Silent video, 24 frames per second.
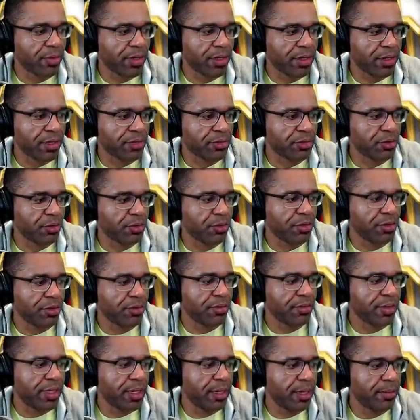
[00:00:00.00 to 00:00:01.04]
We're going to control
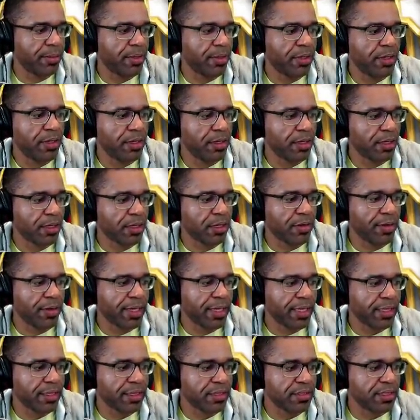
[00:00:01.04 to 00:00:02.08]
you. Yeah.
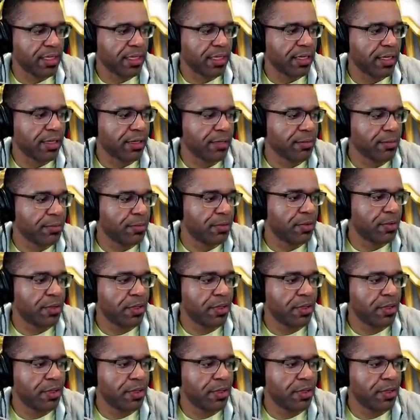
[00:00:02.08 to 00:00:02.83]
Go ahead and get this hit here.